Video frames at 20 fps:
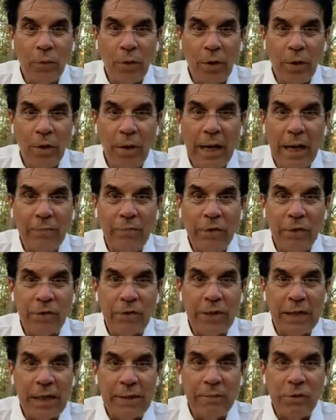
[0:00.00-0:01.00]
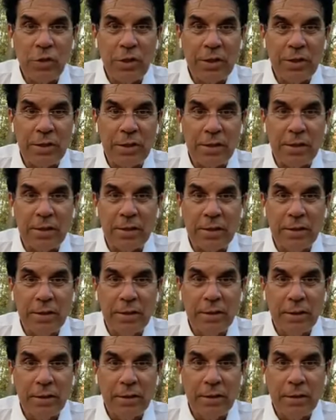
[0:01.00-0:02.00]
We all have to use the name of Jesus.
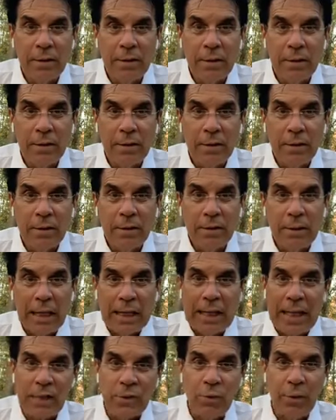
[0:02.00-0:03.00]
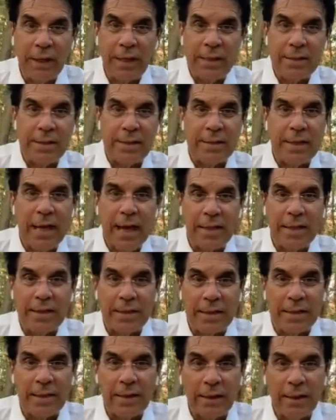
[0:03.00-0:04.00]
And that's what gets us
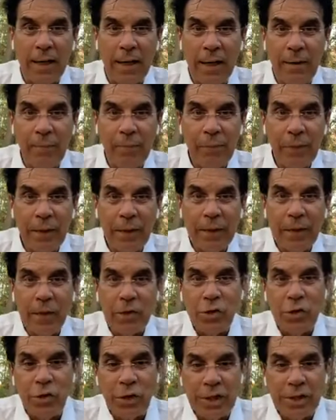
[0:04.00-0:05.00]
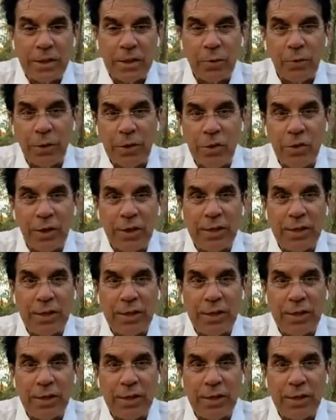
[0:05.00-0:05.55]
access to God, is Jesus, what